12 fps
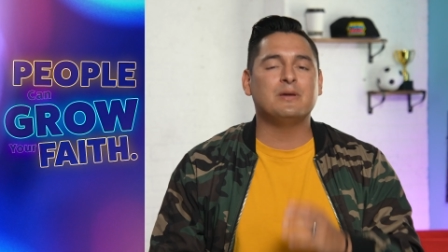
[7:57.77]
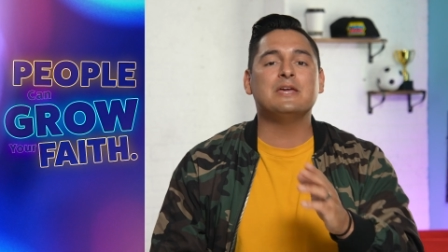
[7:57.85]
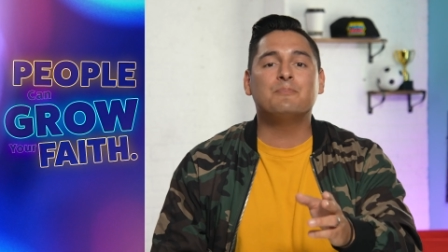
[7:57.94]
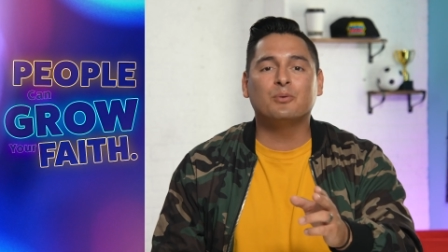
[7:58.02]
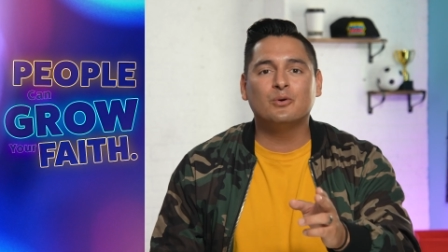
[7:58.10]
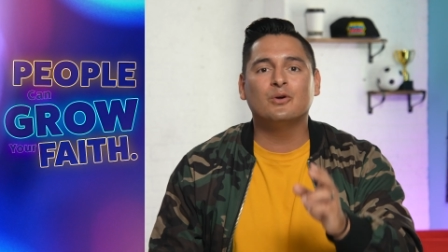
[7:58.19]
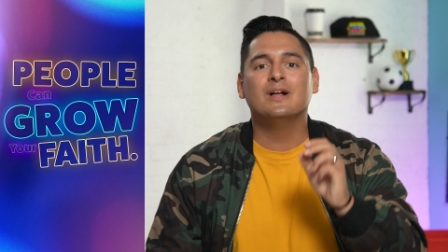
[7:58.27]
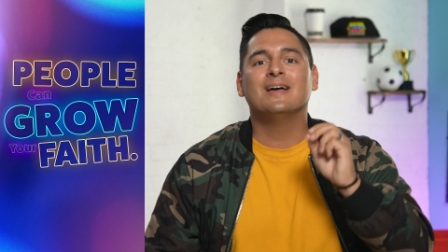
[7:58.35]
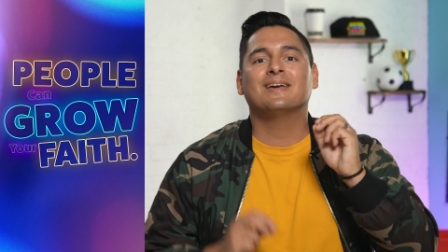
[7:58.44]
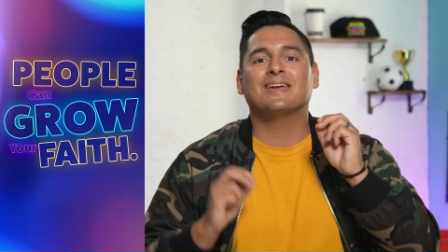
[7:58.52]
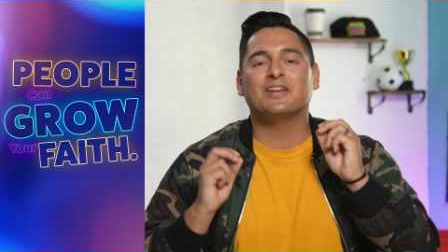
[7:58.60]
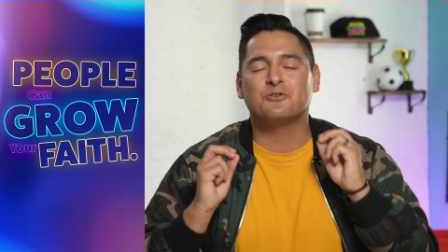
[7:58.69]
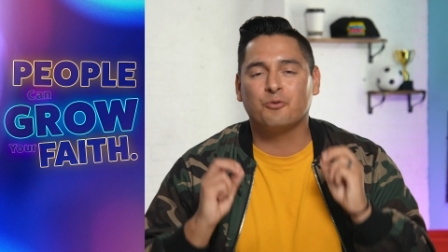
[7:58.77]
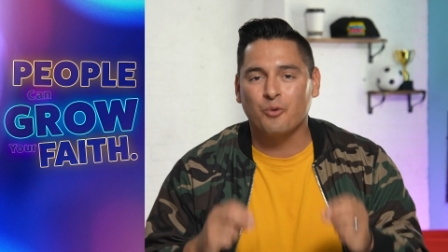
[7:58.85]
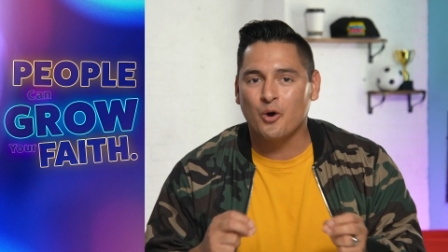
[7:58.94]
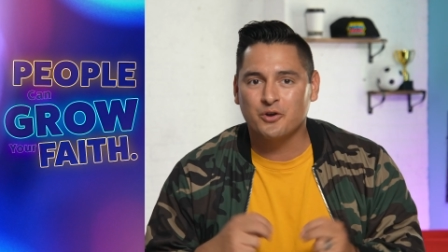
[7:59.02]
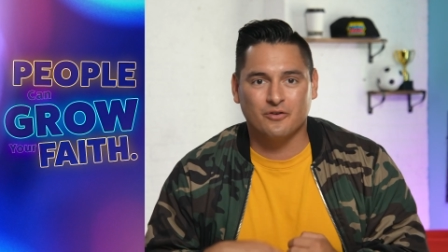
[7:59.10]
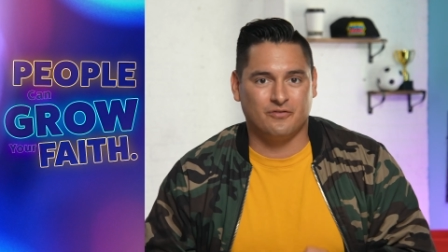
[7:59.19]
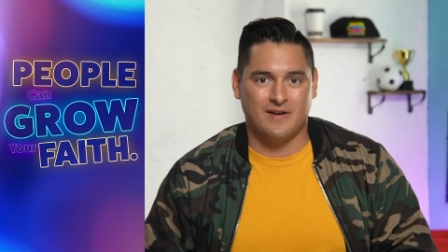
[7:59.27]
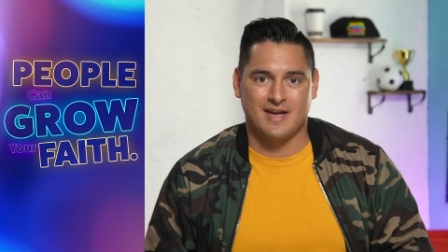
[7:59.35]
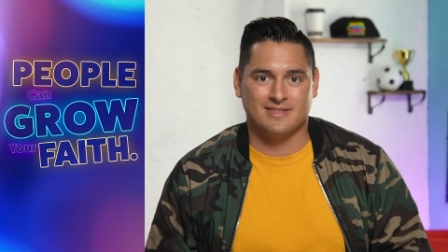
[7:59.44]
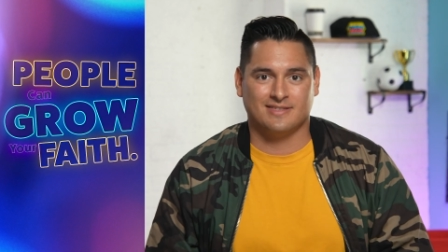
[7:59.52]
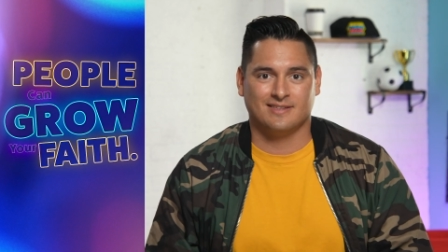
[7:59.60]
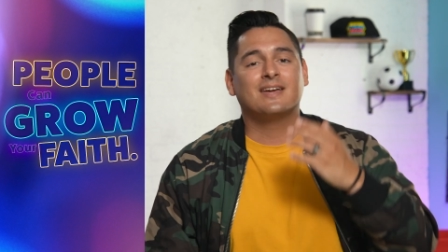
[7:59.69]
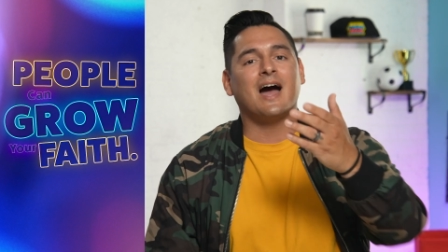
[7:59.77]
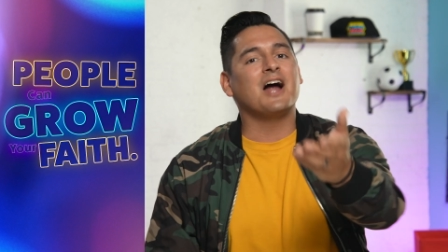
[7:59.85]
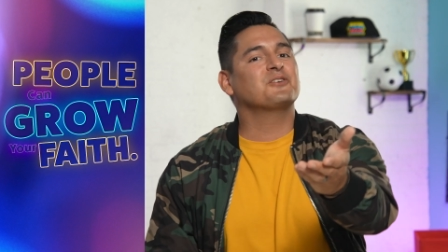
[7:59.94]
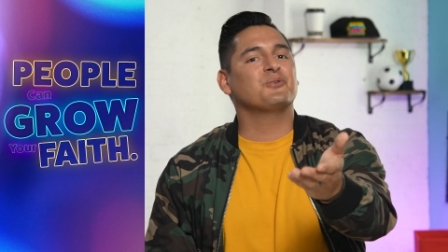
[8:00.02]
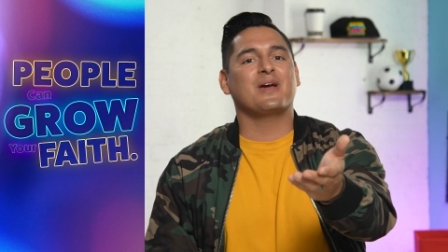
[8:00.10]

People can grow your faith. God